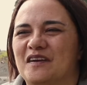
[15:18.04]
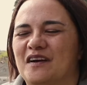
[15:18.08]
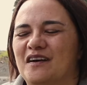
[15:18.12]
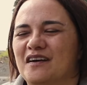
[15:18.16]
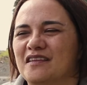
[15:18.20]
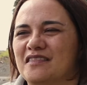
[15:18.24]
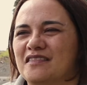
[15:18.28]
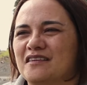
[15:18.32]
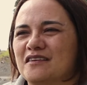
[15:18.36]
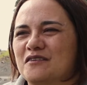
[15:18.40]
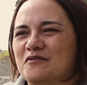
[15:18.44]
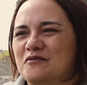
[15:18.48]

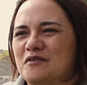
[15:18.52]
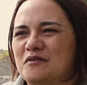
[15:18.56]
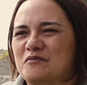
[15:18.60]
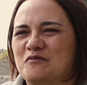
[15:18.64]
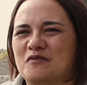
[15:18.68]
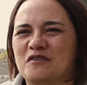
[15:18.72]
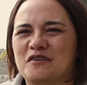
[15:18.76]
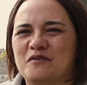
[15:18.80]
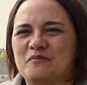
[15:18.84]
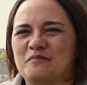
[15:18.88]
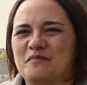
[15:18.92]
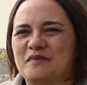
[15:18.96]
I think we
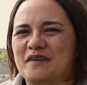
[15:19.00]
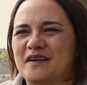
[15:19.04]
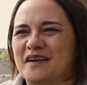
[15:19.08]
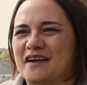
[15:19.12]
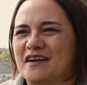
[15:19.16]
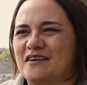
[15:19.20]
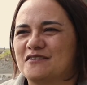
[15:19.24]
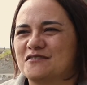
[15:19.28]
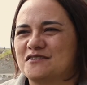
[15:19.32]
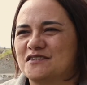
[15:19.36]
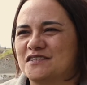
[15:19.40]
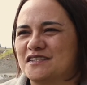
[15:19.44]
want to
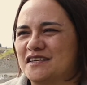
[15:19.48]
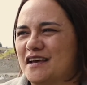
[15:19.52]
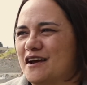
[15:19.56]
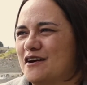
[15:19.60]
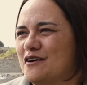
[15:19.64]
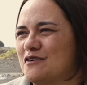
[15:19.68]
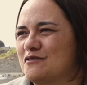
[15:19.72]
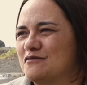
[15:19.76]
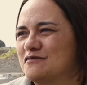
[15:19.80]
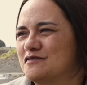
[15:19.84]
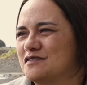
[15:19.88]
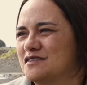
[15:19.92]
be
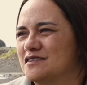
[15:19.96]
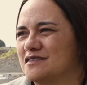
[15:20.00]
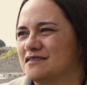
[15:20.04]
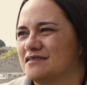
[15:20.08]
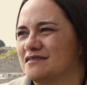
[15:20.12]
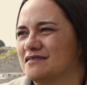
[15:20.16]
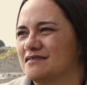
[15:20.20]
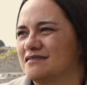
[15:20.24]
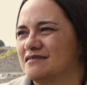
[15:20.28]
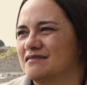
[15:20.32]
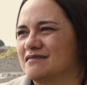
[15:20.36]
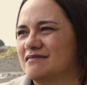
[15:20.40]
ourselves,
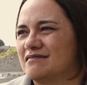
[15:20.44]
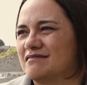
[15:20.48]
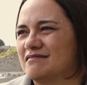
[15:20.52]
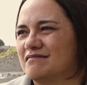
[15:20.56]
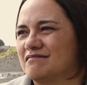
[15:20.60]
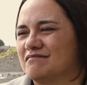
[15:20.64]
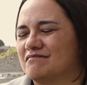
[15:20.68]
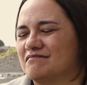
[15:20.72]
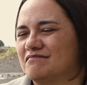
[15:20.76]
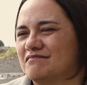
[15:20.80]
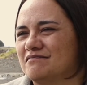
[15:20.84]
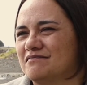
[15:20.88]

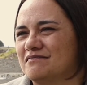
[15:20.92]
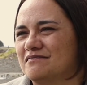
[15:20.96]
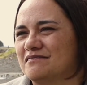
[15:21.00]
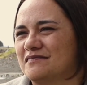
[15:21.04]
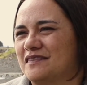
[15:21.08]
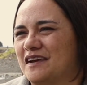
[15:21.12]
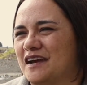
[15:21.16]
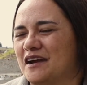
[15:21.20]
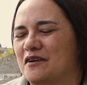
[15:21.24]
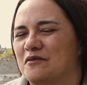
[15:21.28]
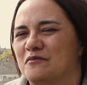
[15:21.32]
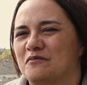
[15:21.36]

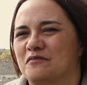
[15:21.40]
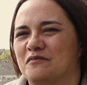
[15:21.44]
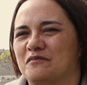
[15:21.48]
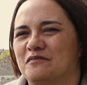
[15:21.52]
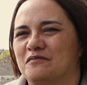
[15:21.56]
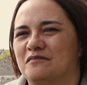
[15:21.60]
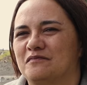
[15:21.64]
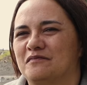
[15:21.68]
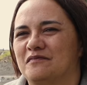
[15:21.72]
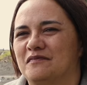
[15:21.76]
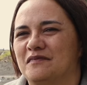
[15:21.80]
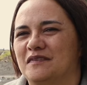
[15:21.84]

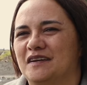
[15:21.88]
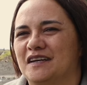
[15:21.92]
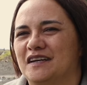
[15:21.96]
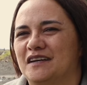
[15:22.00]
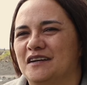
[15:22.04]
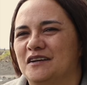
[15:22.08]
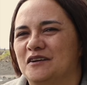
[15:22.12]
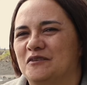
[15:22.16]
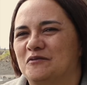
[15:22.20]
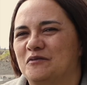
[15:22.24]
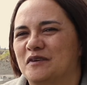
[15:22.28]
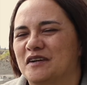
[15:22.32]
and
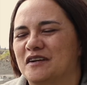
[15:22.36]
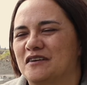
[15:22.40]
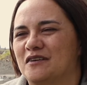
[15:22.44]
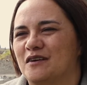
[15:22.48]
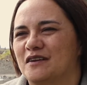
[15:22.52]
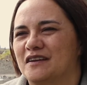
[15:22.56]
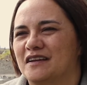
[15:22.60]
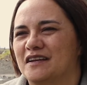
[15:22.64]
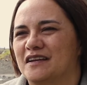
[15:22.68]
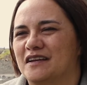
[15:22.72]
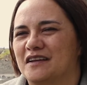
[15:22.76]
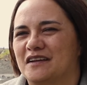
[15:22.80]
we're
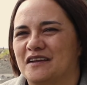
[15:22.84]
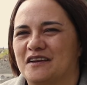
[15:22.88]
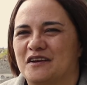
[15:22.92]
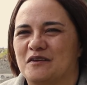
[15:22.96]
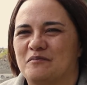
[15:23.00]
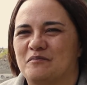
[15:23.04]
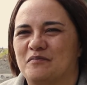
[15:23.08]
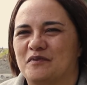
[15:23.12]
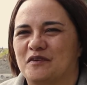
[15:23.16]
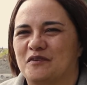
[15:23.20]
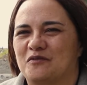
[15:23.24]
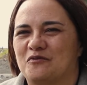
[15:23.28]
kind of getting
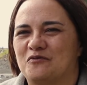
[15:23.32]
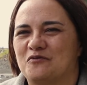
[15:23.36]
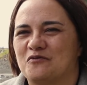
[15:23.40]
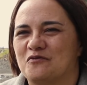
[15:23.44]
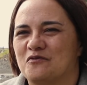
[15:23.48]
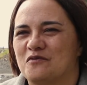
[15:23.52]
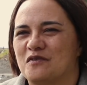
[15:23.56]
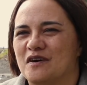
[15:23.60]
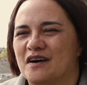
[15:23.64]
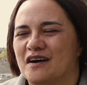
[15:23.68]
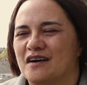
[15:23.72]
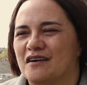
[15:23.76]
a bit
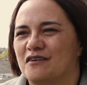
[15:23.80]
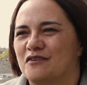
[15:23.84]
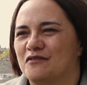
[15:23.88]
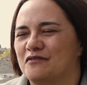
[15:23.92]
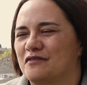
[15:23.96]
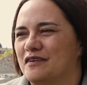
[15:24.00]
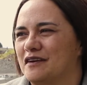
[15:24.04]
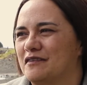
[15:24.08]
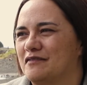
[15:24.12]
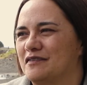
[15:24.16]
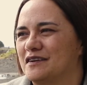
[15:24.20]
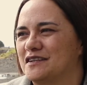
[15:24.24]
hoha
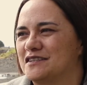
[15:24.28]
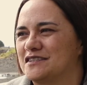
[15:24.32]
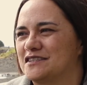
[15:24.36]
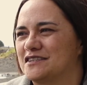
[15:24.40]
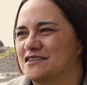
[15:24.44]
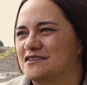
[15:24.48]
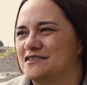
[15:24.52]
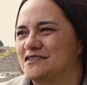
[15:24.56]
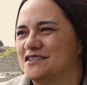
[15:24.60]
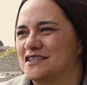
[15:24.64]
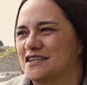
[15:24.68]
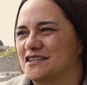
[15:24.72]
of having
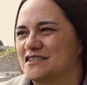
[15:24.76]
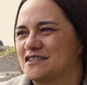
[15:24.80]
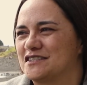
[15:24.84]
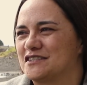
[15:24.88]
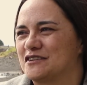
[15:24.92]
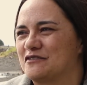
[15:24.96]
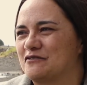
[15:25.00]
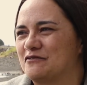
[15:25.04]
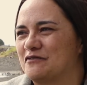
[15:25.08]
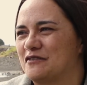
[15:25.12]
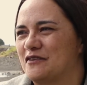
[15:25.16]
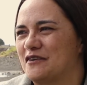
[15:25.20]
to
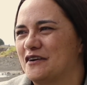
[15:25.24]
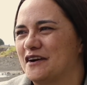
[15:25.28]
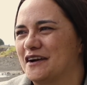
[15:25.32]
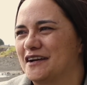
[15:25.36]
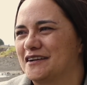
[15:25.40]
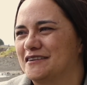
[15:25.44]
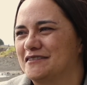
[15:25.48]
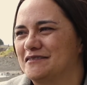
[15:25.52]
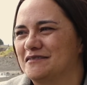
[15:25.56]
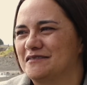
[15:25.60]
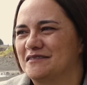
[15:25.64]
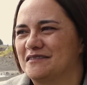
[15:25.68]

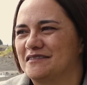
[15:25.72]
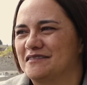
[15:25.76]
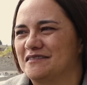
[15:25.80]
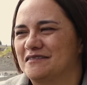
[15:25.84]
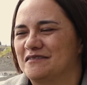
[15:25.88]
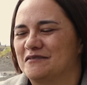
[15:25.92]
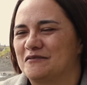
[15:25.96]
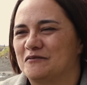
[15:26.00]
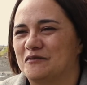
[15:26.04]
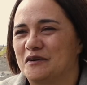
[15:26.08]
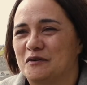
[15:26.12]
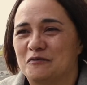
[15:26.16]
justify.
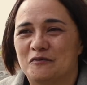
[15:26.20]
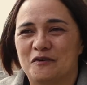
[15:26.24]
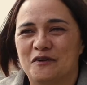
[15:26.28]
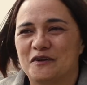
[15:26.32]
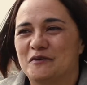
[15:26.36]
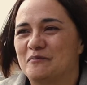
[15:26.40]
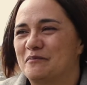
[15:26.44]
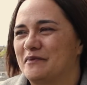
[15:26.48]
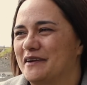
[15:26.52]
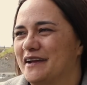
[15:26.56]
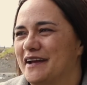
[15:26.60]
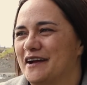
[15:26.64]
We
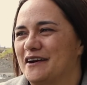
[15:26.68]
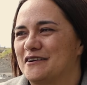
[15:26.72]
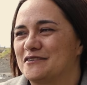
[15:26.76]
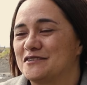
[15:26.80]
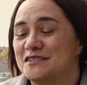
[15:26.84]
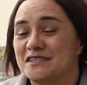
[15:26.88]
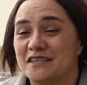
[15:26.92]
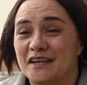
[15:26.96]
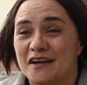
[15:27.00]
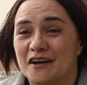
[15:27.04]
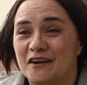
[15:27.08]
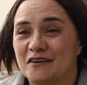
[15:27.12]
want to be
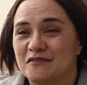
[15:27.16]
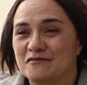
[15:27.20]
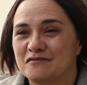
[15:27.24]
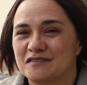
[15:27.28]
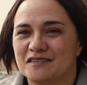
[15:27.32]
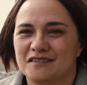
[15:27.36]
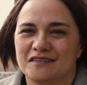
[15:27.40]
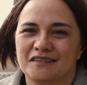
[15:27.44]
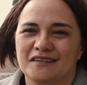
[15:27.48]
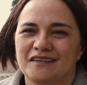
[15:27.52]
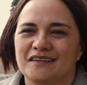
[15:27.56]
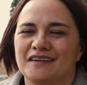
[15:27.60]

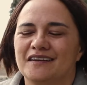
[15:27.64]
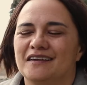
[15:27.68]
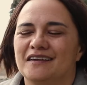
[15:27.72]
ourselves.